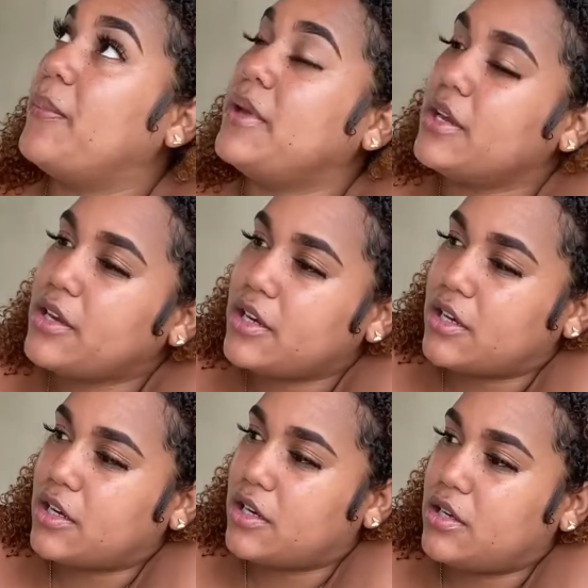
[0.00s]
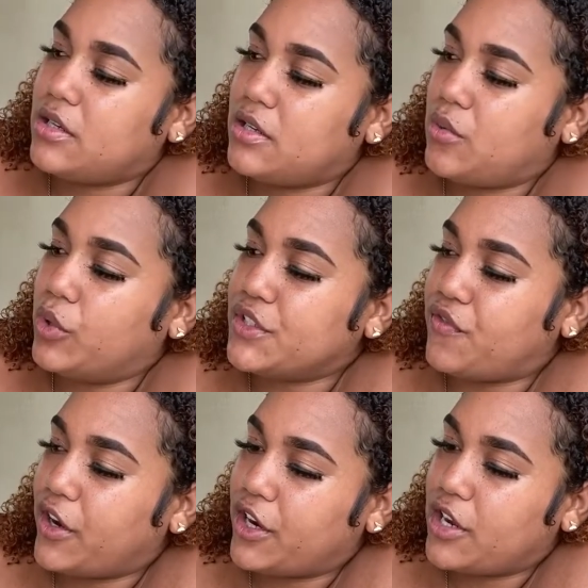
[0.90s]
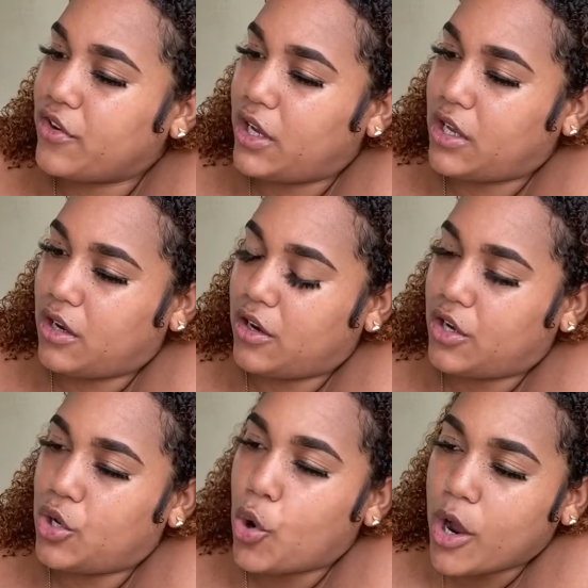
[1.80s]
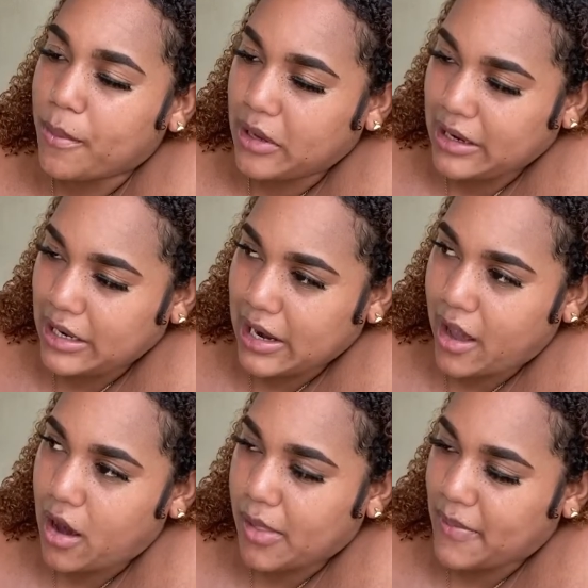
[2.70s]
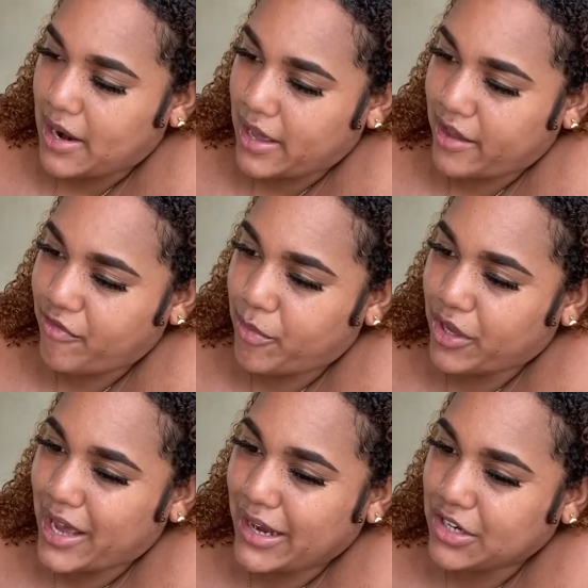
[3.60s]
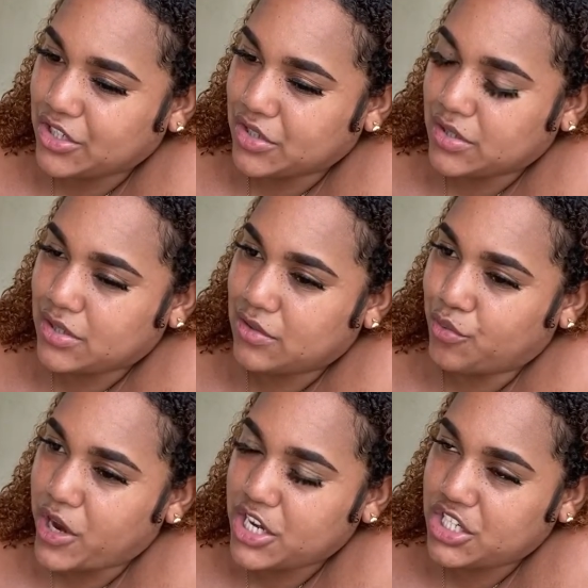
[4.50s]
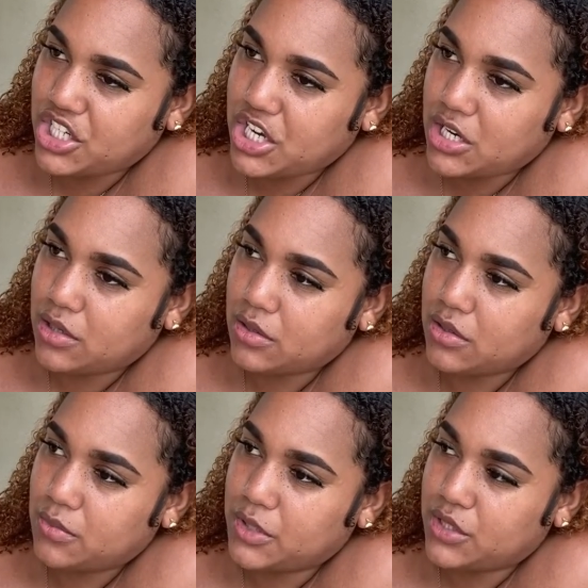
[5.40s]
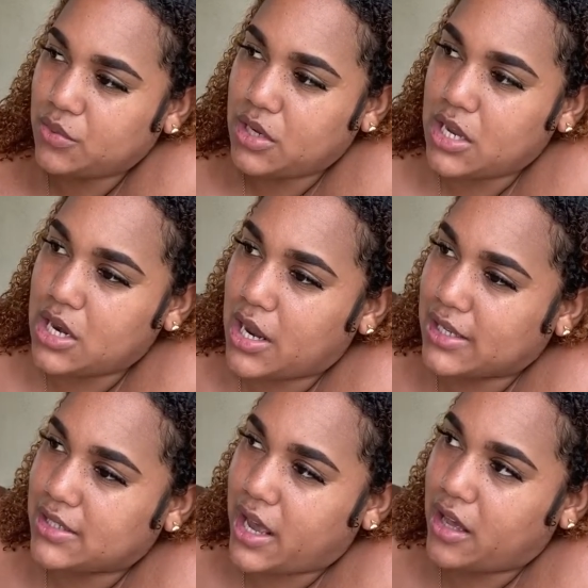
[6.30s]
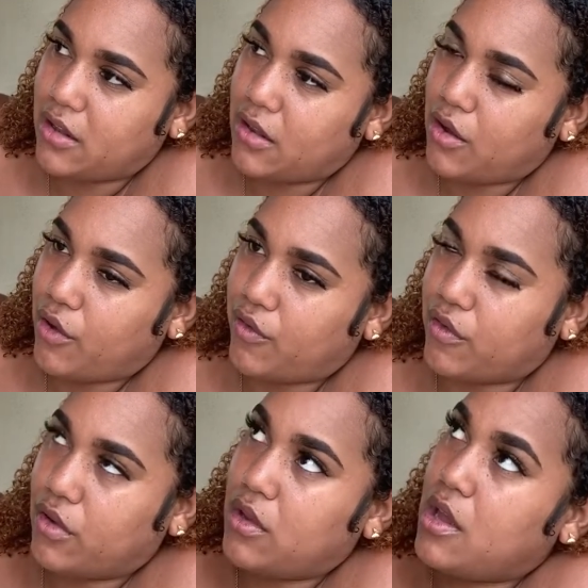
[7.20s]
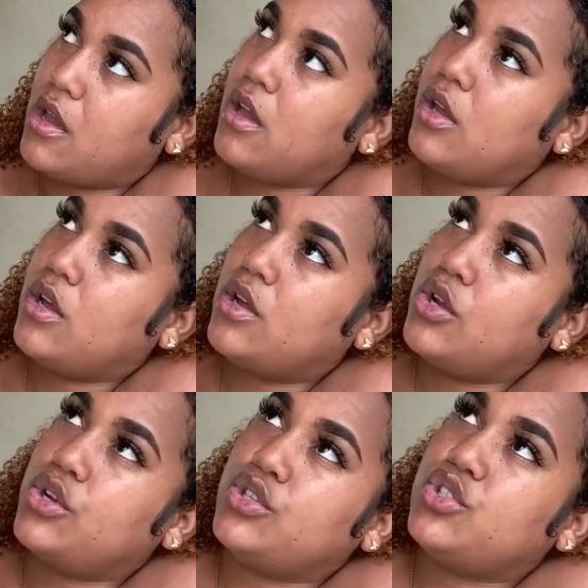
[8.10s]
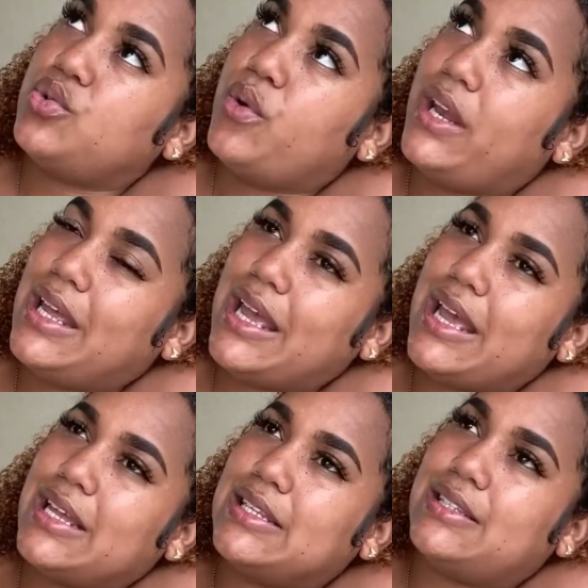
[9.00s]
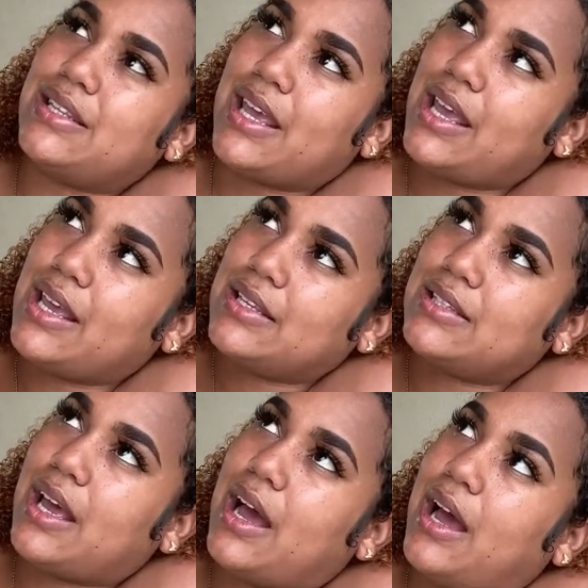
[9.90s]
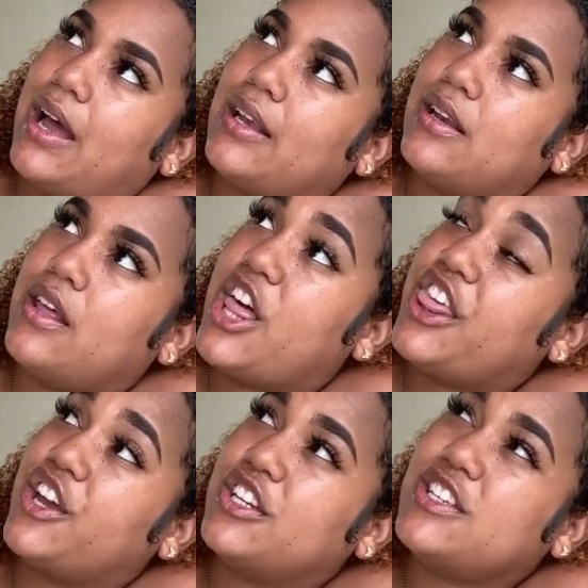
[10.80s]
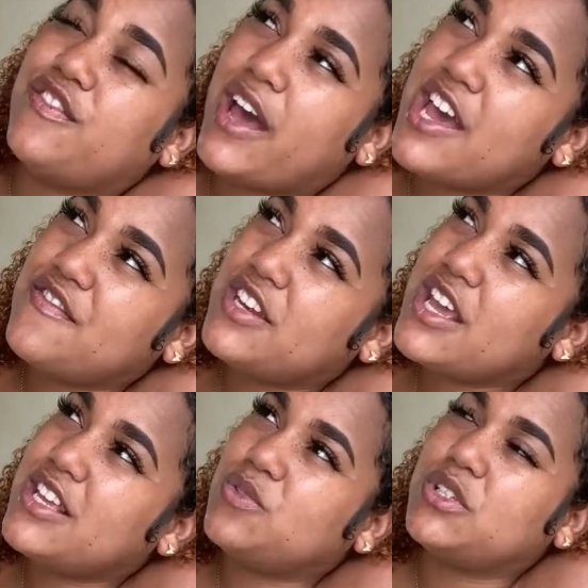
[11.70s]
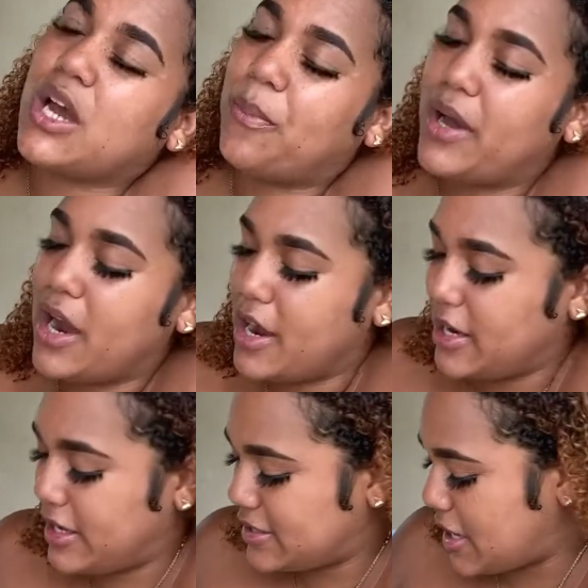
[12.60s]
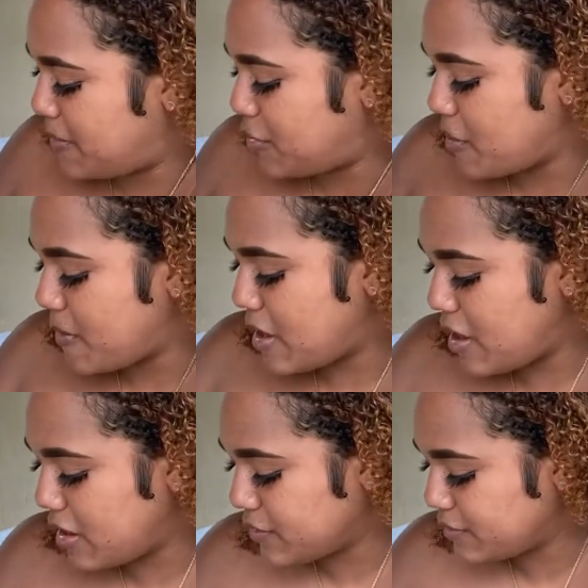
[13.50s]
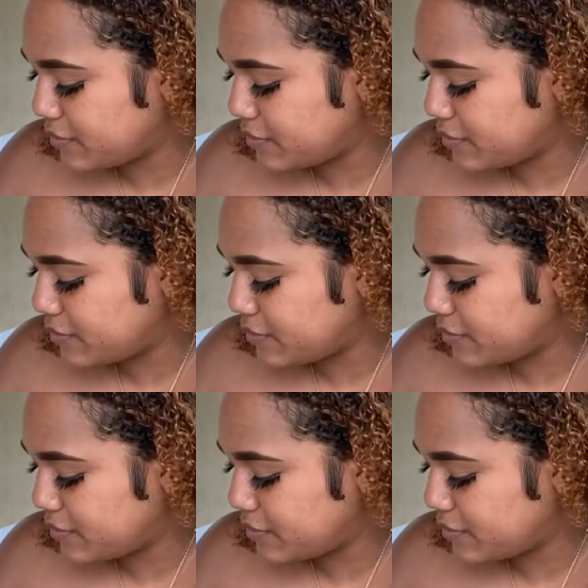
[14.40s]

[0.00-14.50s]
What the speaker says: period was very irregular normally, like all my life, but kind of just ranging between a cycle of 28 days and 35 days, which apparently is abnormal.